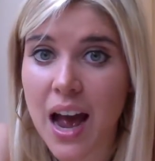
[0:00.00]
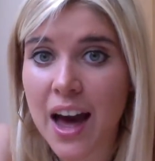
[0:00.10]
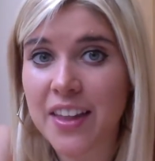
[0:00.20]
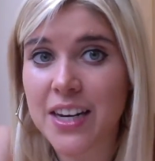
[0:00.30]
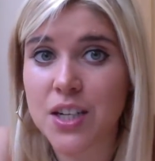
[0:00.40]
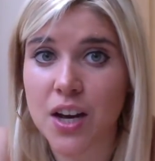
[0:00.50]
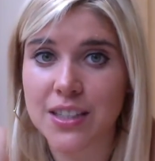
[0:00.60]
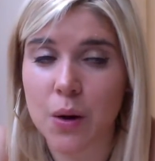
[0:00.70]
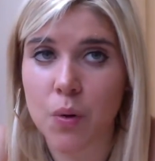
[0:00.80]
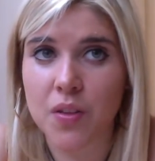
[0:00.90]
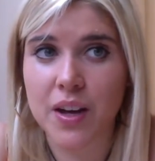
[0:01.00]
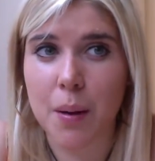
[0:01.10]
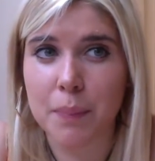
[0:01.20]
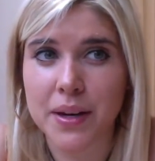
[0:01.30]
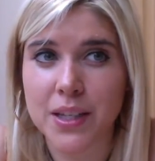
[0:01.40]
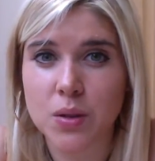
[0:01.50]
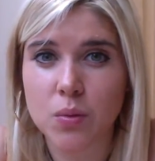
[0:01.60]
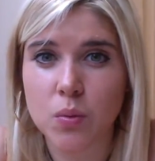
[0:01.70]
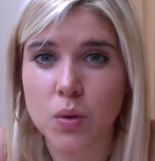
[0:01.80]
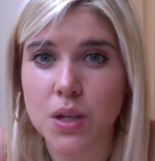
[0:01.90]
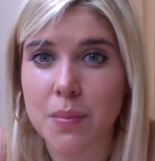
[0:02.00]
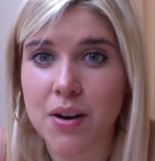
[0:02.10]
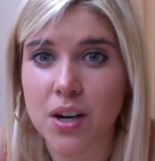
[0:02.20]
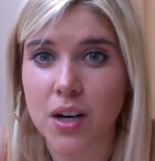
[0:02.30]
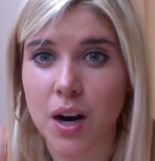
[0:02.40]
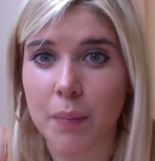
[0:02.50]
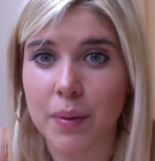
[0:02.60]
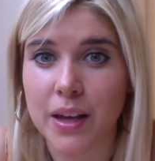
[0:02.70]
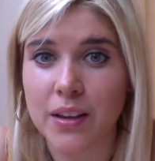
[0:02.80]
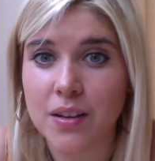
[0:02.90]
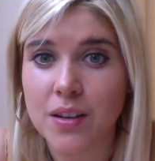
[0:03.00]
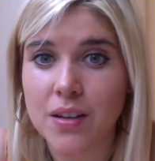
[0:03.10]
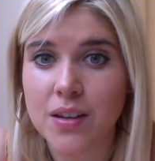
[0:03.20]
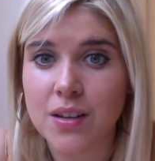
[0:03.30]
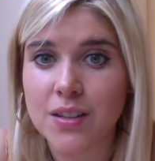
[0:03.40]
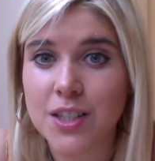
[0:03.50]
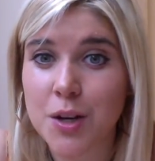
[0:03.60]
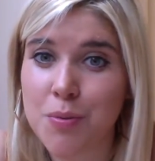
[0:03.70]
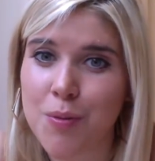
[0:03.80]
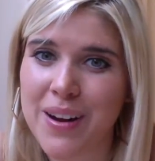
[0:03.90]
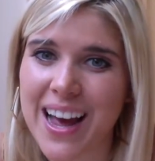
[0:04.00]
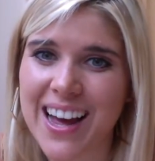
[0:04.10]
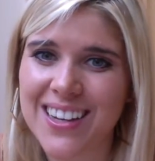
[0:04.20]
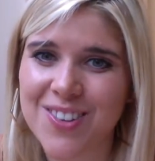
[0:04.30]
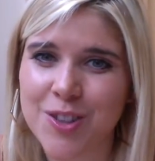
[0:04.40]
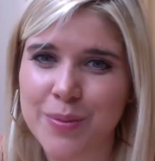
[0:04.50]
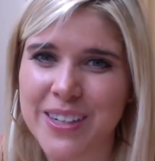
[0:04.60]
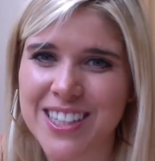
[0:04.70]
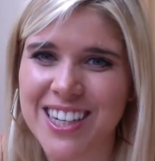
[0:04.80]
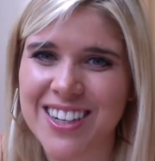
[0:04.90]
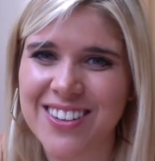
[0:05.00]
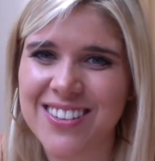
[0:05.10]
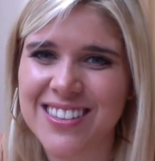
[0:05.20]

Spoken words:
And then it turned out one of the companies was an American company. So you probably ate horse meat too.